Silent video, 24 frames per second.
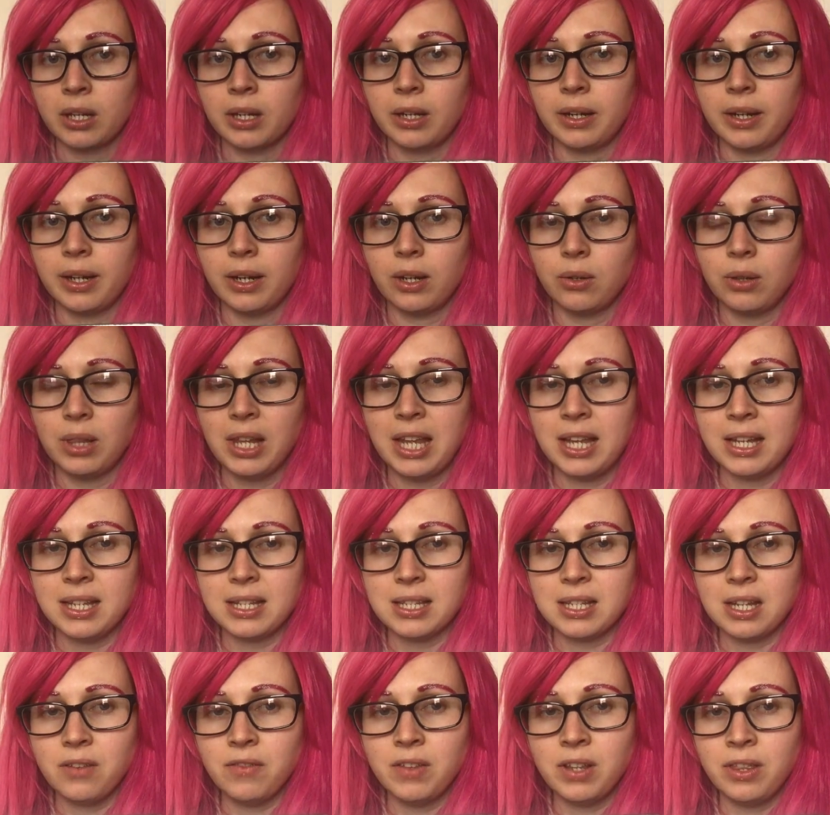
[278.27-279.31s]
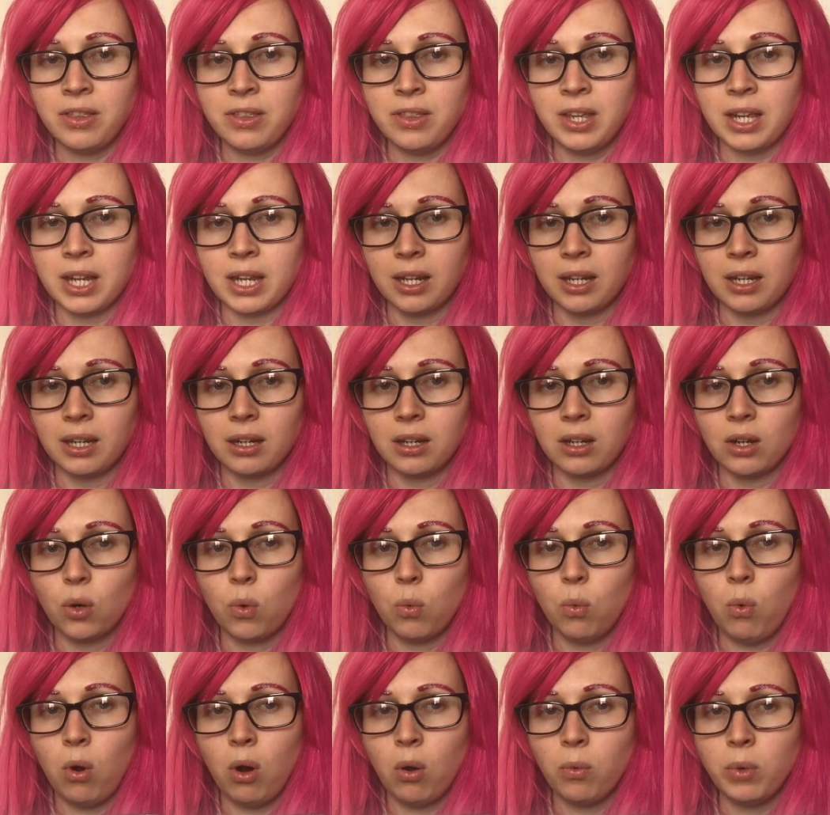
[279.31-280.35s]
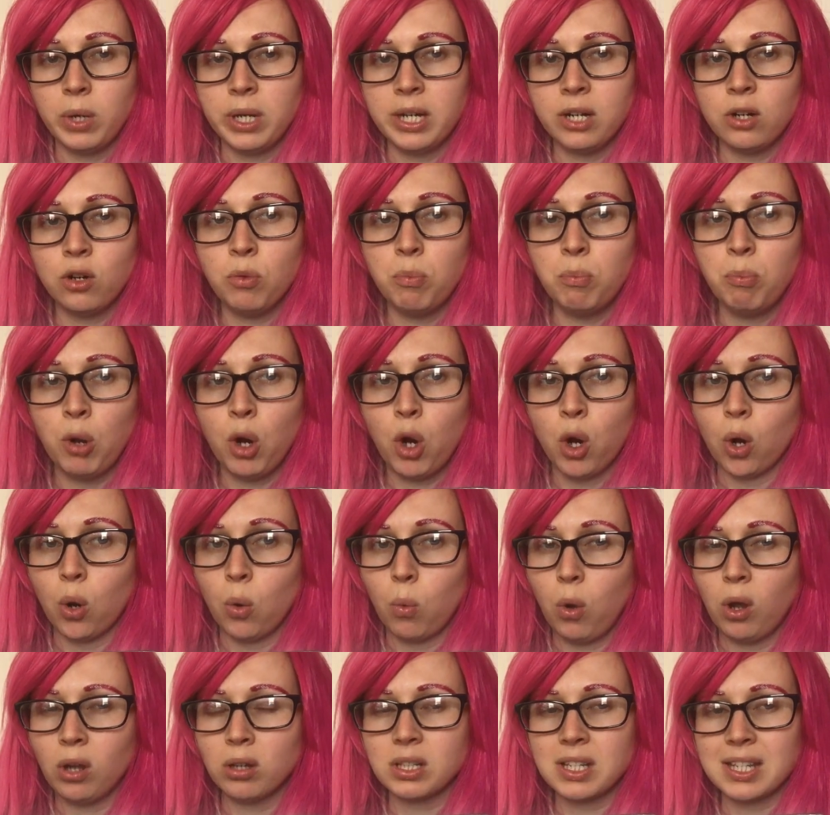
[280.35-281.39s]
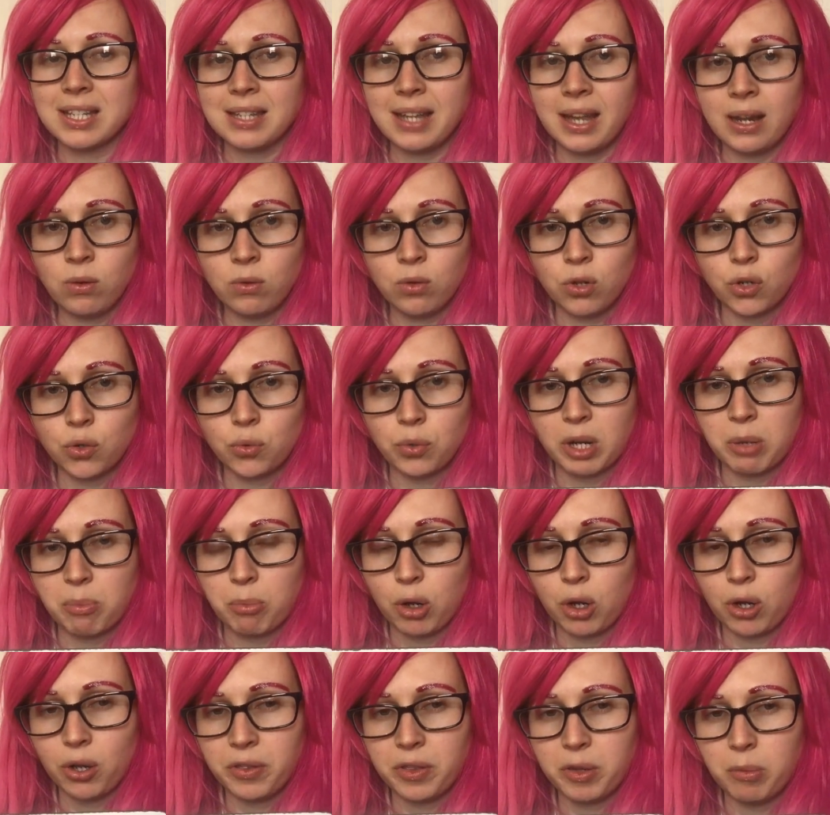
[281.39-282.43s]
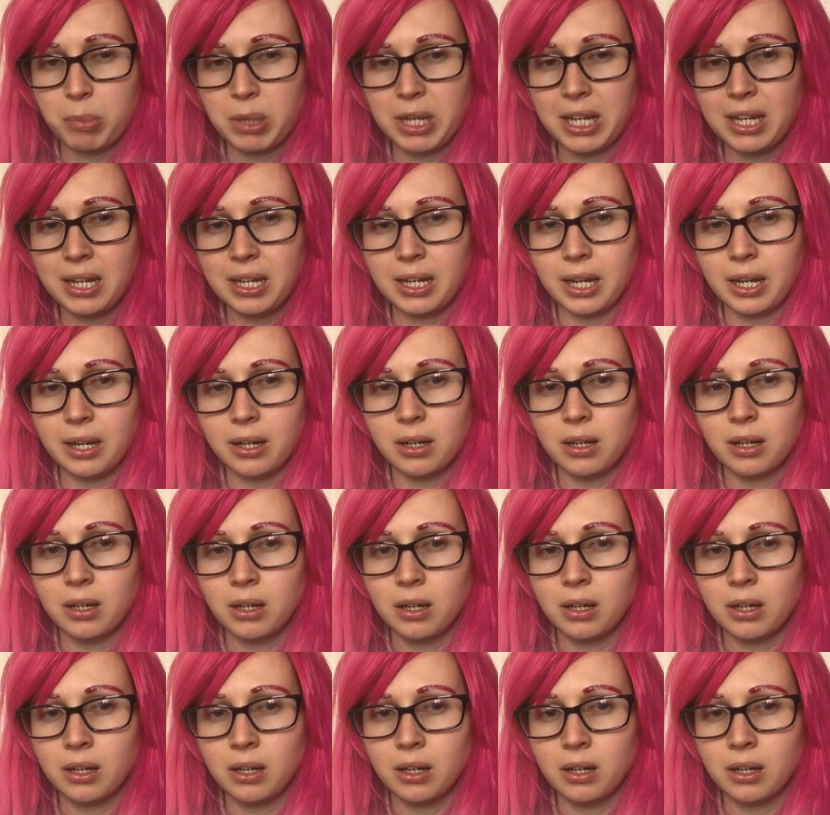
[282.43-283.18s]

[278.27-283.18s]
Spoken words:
Now let's have a think what we could put, what sound could we put at the beginning